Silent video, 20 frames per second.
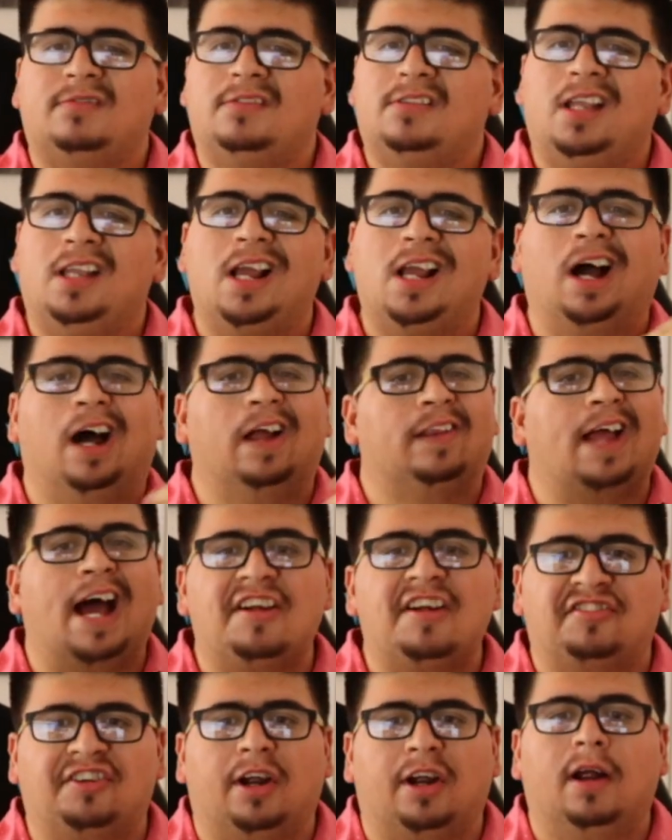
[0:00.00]
Uh,
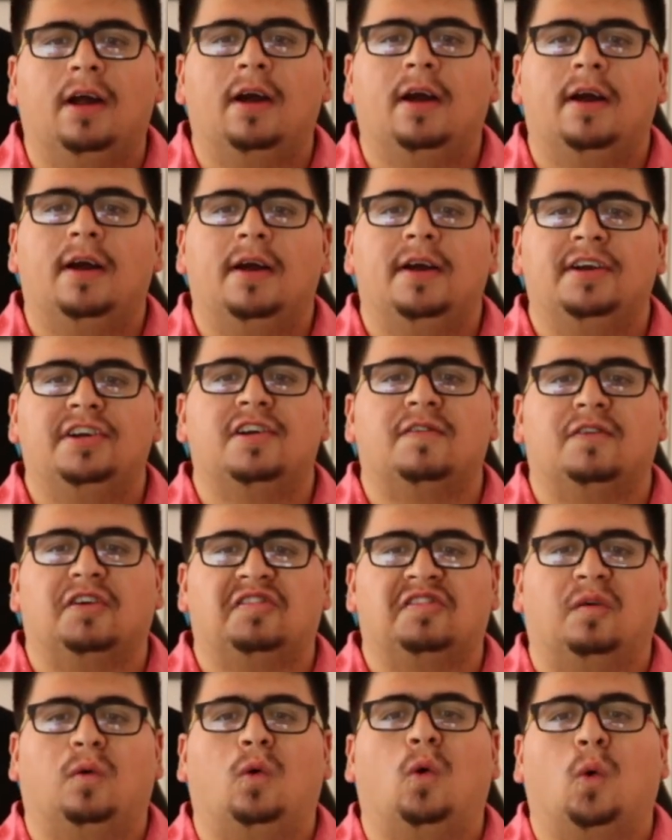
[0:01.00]
last year,
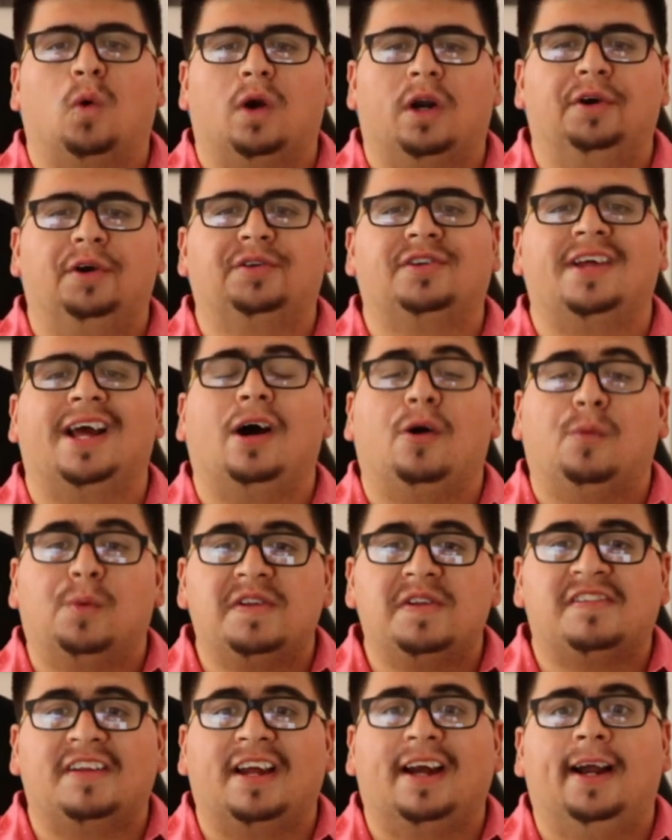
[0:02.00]
Universal Horror Hotel
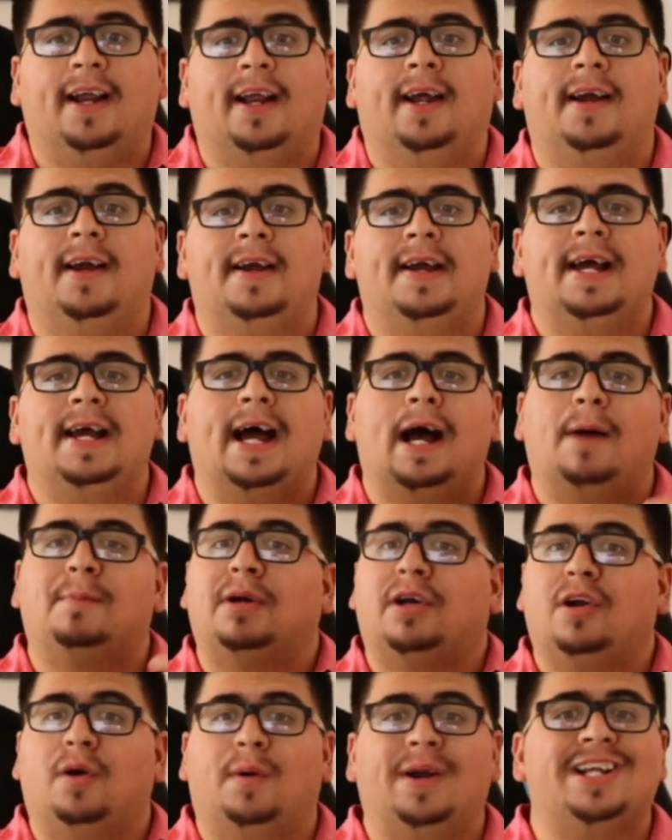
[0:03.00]
was there. Um, but
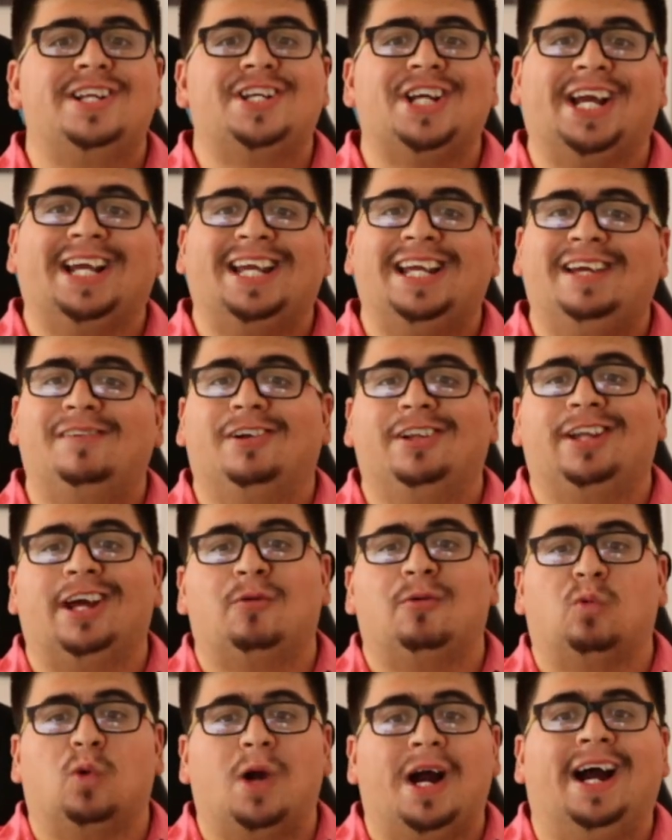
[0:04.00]
go ahead and check Evil Dead
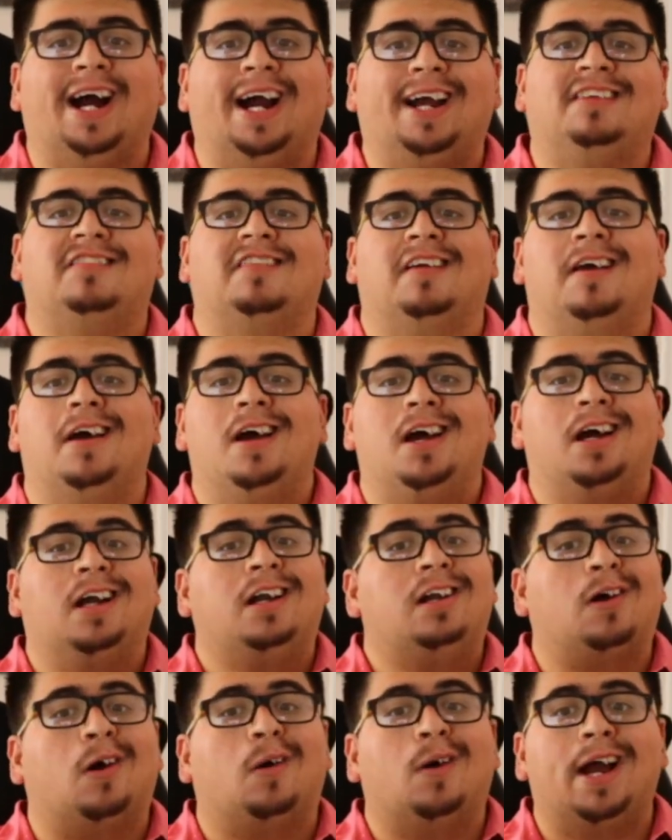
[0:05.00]
Rise.
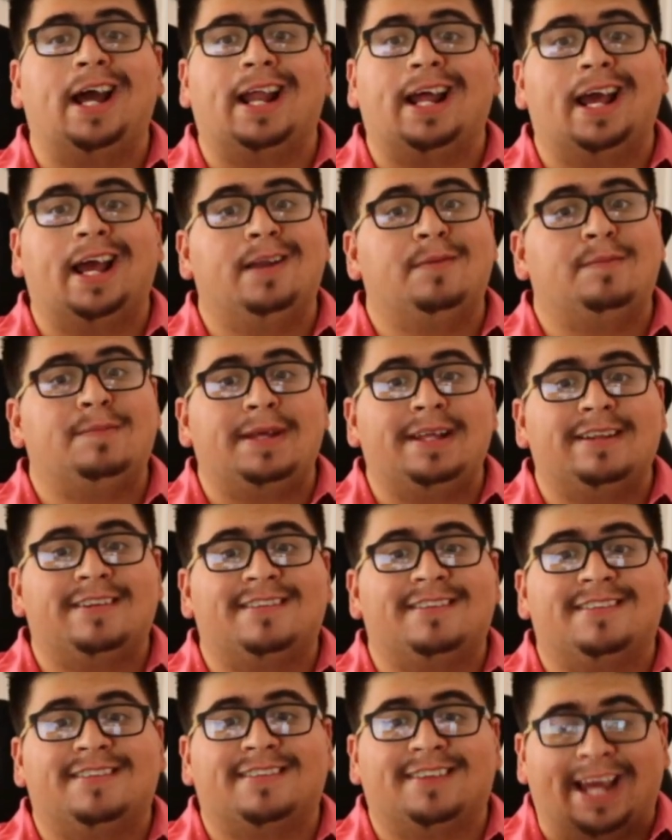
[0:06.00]
go ahead and be
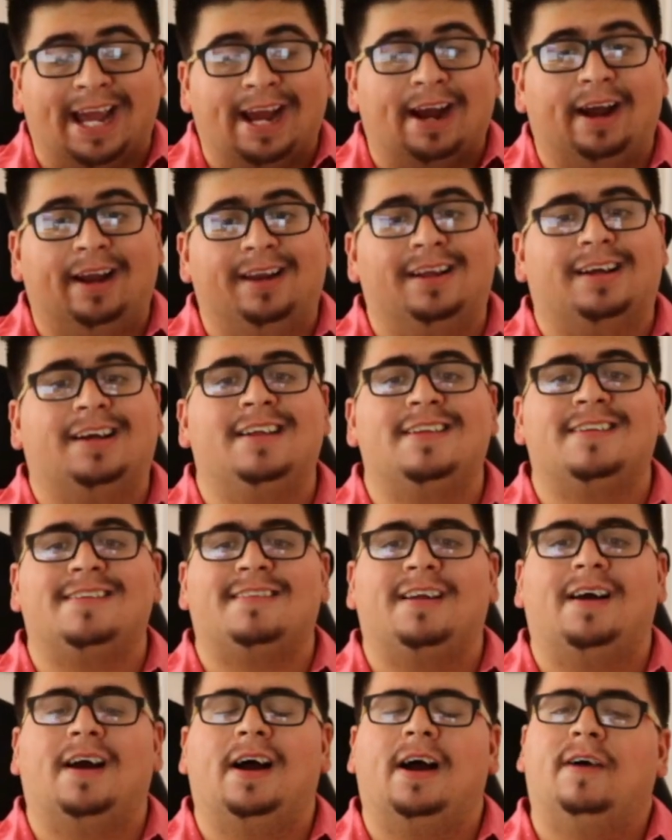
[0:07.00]
scared, because
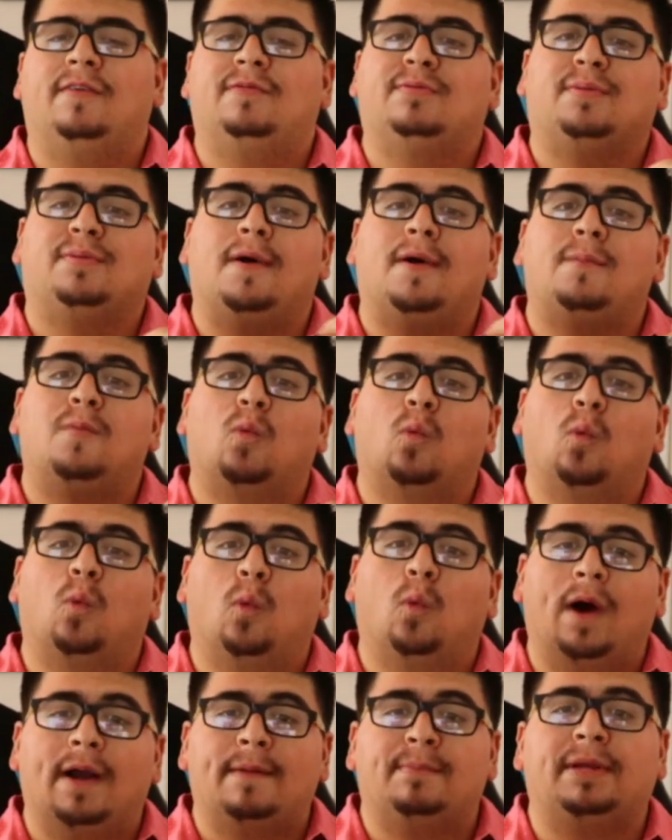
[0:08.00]
uh, from
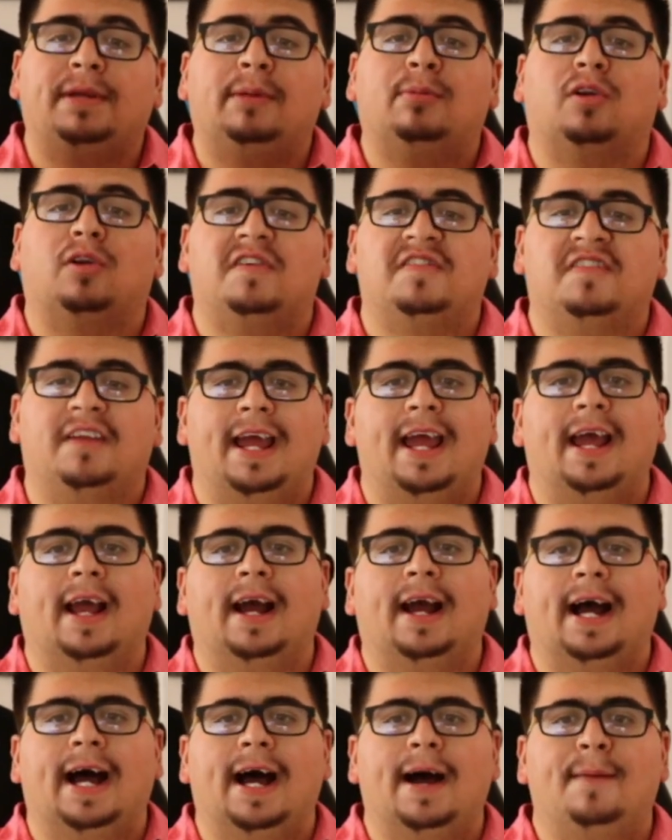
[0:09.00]
what people are saying,
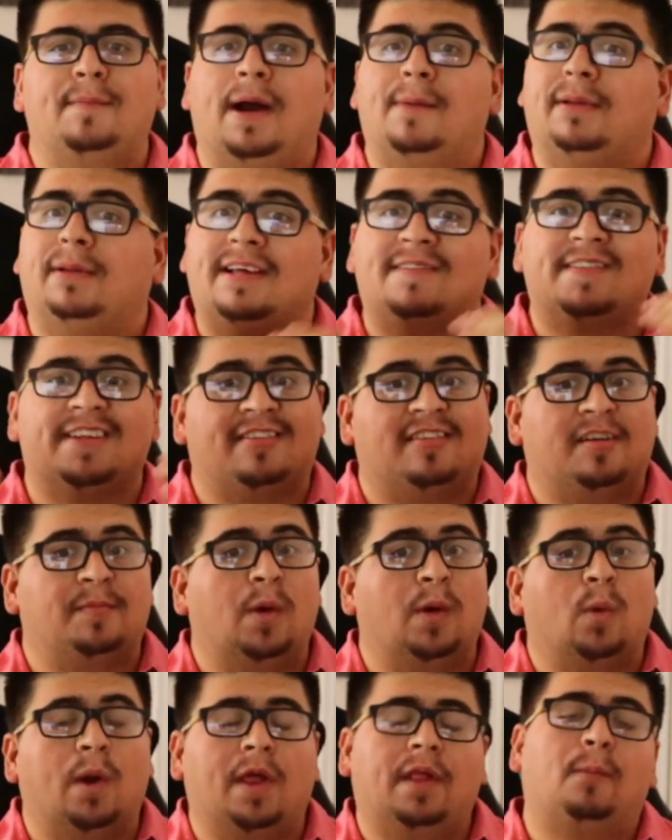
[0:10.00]
um, I believe this is going to be
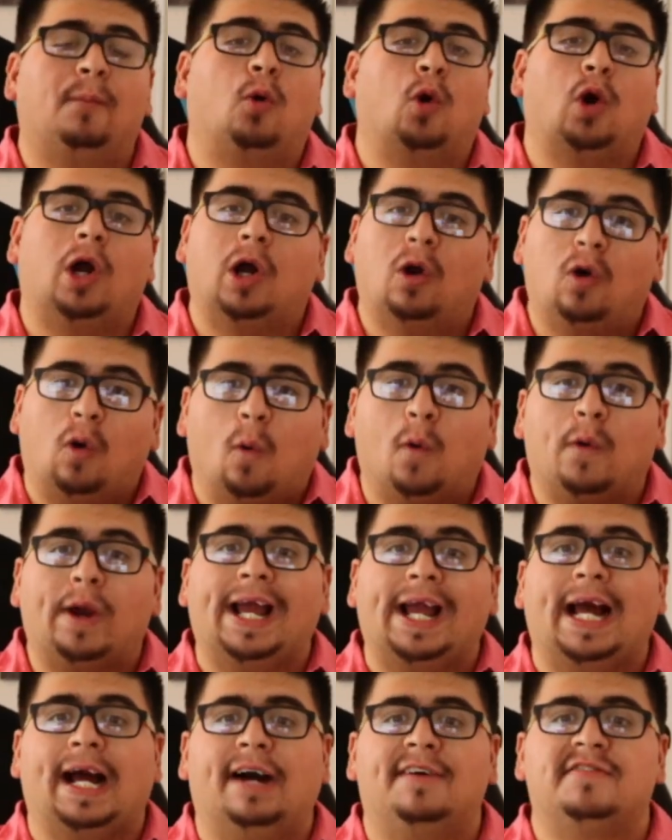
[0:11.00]
one of the more gory
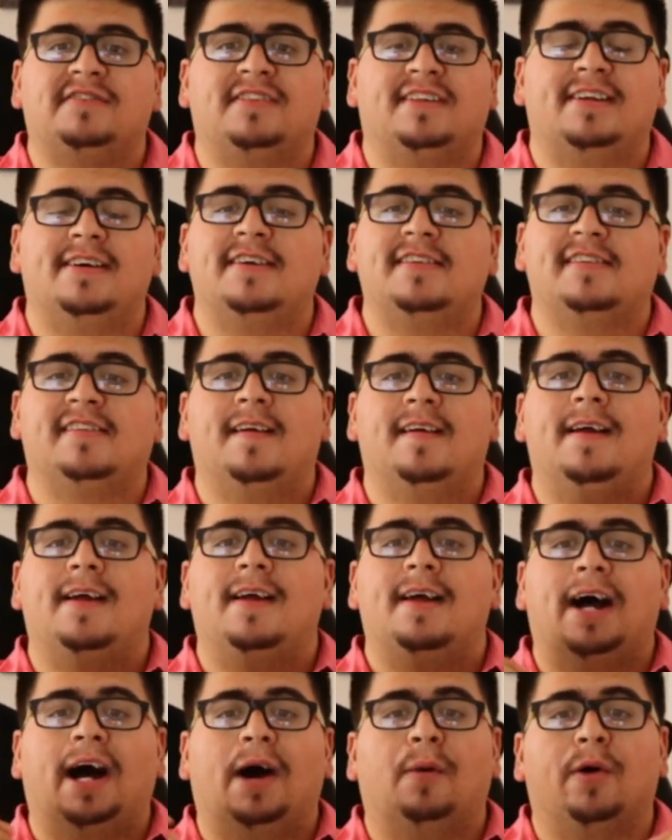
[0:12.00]
houses,
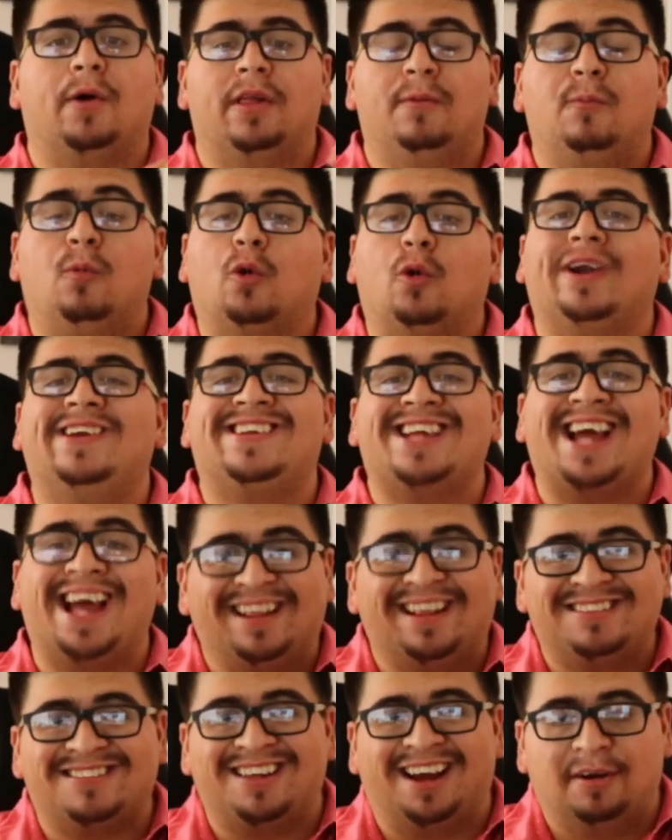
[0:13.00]
uh, one of the more
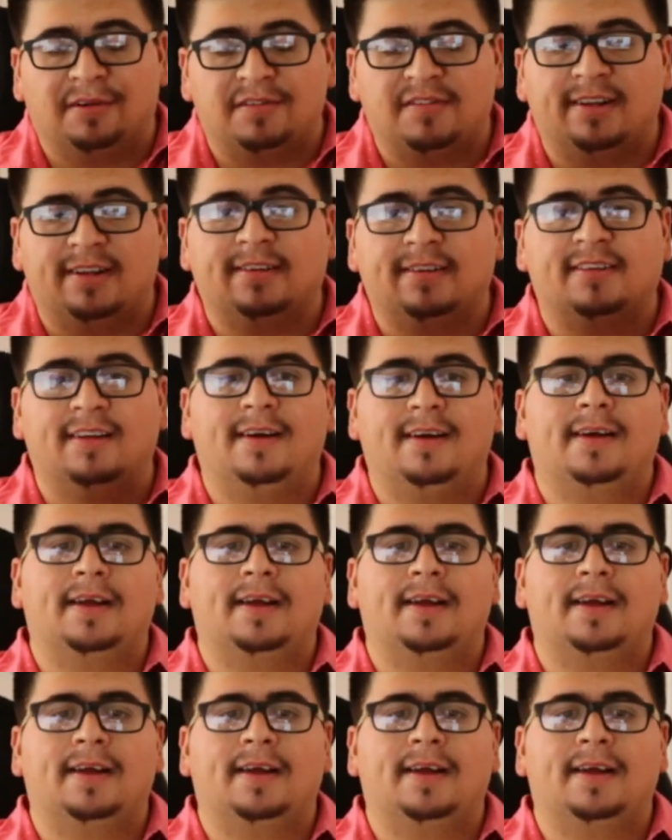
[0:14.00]
intense houses.